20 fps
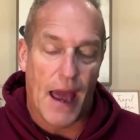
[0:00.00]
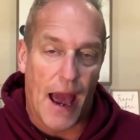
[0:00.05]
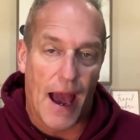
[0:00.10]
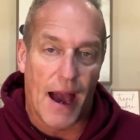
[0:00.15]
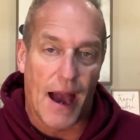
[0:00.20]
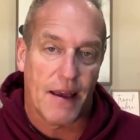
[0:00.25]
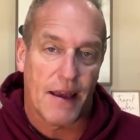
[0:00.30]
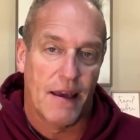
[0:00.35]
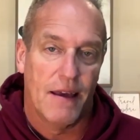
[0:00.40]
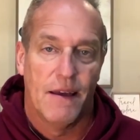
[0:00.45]

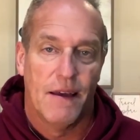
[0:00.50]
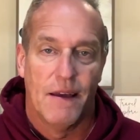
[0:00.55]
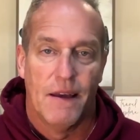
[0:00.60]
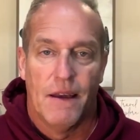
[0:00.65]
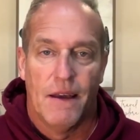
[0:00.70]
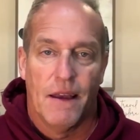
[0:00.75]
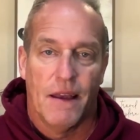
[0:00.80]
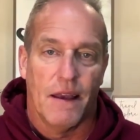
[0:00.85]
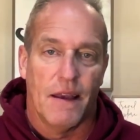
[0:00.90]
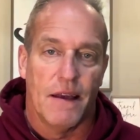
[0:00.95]
hack.
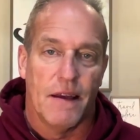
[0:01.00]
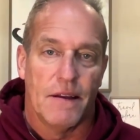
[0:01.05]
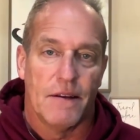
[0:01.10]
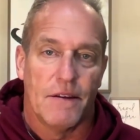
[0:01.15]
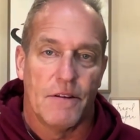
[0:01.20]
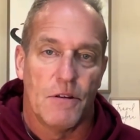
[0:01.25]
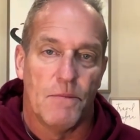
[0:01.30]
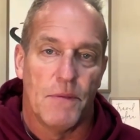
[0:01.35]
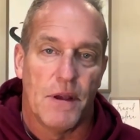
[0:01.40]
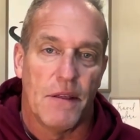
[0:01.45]

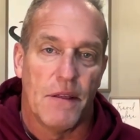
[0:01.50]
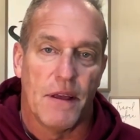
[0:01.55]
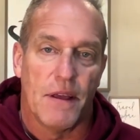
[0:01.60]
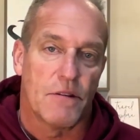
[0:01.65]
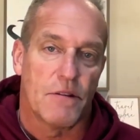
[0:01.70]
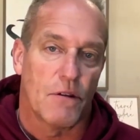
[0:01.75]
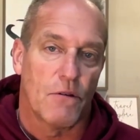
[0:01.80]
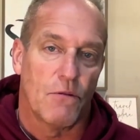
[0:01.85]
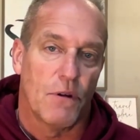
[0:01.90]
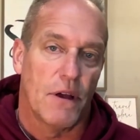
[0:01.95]
And to me,
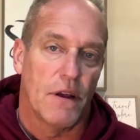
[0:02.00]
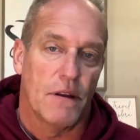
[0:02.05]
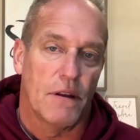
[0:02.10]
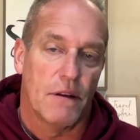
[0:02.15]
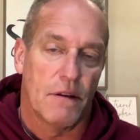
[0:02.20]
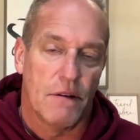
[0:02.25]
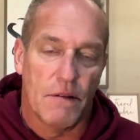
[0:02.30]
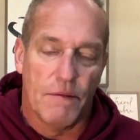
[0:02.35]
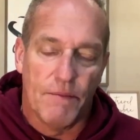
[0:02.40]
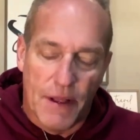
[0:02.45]
that's a great,
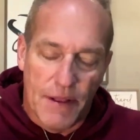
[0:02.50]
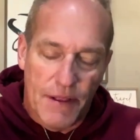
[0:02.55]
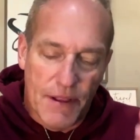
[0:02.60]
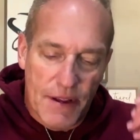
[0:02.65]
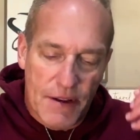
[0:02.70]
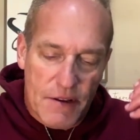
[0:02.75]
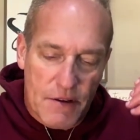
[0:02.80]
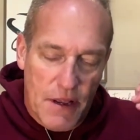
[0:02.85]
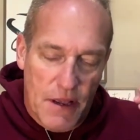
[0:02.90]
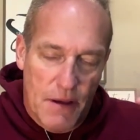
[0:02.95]
at
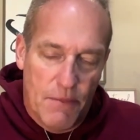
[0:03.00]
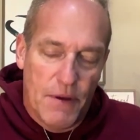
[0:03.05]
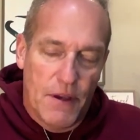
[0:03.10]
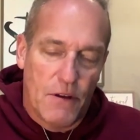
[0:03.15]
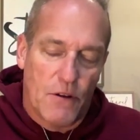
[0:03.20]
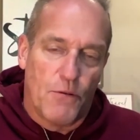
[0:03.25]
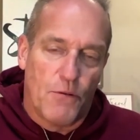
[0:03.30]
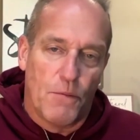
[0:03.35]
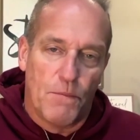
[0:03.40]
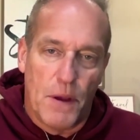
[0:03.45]
least
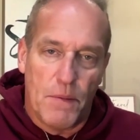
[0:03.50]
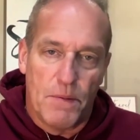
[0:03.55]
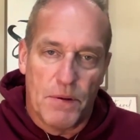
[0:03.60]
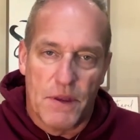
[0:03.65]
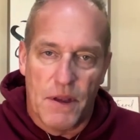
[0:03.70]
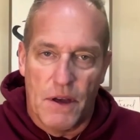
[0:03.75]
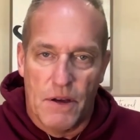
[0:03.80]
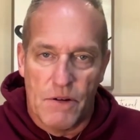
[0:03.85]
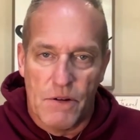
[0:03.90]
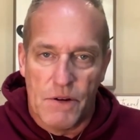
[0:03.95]
image for people
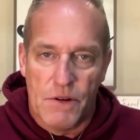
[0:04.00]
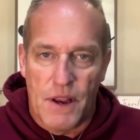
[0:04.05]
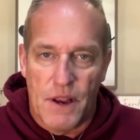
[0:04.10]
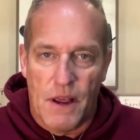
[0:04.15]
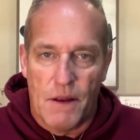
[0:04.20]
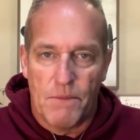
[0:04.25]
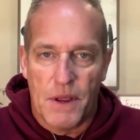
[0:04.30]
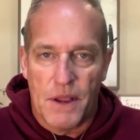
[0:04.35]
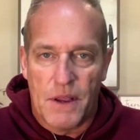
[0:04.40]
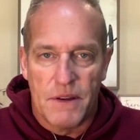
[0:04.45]
to
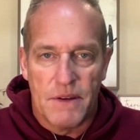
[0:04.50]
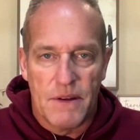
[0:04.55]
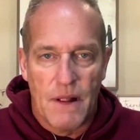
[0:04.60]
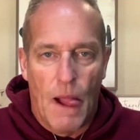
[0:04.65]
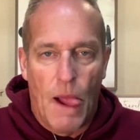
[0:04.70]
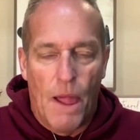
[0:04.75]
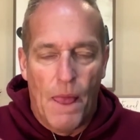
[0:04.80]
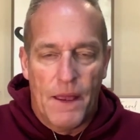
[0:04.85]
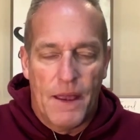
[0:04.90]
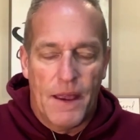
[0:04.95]
understand, because
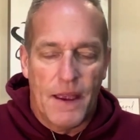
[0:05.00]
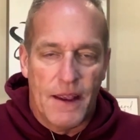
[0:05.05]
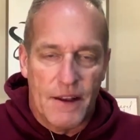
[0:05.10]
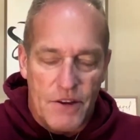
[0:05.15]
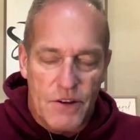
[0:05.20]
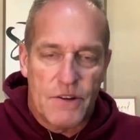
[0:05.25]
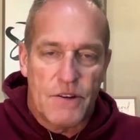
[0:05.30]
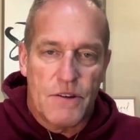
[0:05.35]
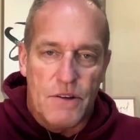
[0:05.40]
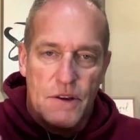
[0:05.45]

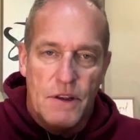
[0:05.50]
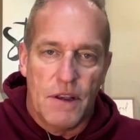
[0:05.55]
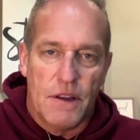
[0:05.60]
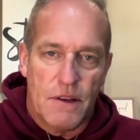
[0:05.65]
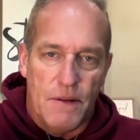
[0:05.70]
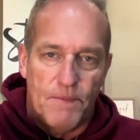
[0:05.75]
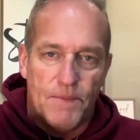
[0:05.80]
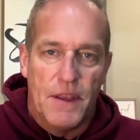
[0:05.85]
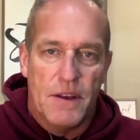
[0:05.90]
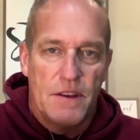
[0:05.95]

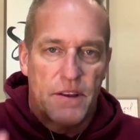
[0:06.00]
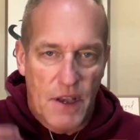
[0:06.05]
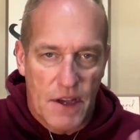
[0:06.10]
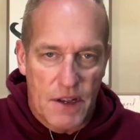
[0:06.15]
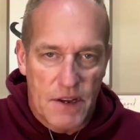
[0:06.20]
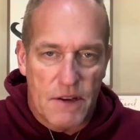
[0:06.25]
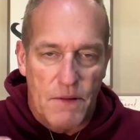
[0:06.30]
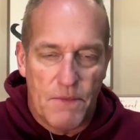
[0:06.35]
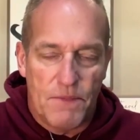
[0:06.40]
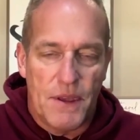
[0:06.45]
it
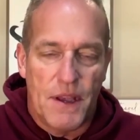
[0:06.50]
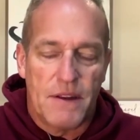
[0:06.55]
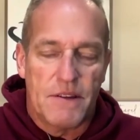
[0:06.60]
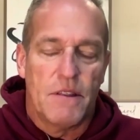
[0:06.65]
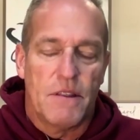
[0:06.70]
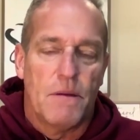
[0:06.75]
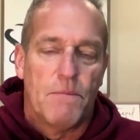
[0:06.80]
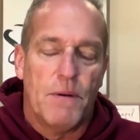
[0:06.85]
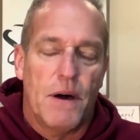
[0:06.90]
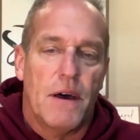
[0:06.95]
does some
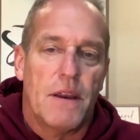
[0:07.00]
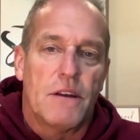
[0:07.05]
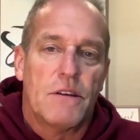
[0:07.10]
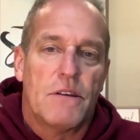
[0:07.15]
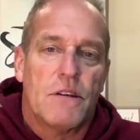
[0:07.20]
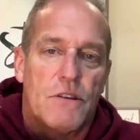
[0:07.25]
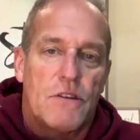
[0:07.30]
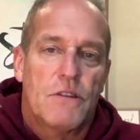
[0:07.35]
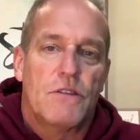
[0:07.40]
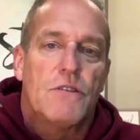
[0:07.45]
things in the body
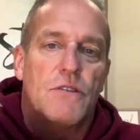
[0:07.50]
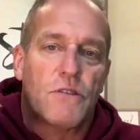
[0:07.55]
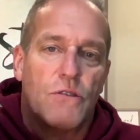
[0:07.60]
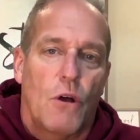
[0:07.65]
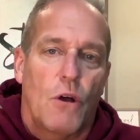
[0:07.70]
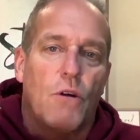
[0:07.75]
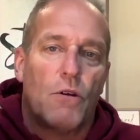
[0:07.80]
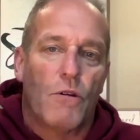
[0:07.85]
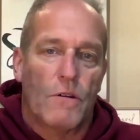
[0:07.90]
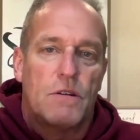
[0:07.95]
to
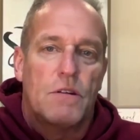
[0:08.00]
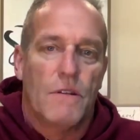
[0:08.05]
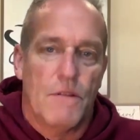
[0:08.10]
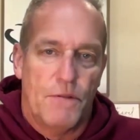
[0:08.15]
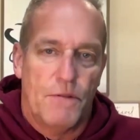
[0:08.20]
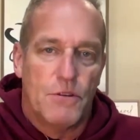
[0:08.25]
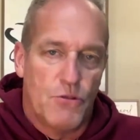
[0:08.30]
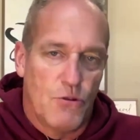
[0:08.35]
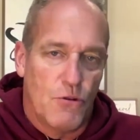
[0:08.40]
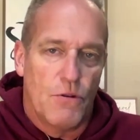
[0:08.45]
start
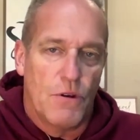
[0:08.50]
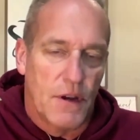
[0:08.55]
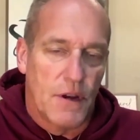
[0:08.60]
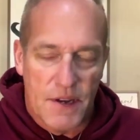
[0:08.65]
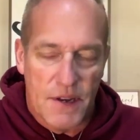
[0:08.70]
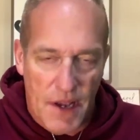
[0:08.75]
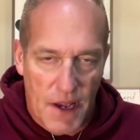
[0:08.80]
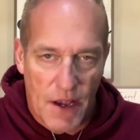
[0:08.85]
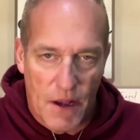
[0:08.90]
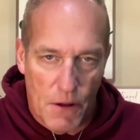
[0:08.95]
the journey
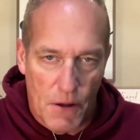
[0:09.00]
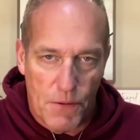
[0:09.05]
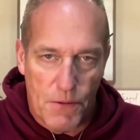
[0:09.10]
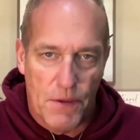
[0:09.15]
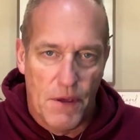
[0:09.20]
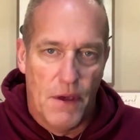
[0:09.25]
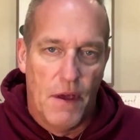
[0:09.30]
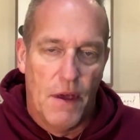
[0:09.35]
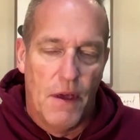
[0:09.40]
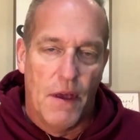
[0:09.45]
to
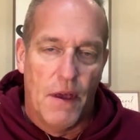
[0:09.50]
health.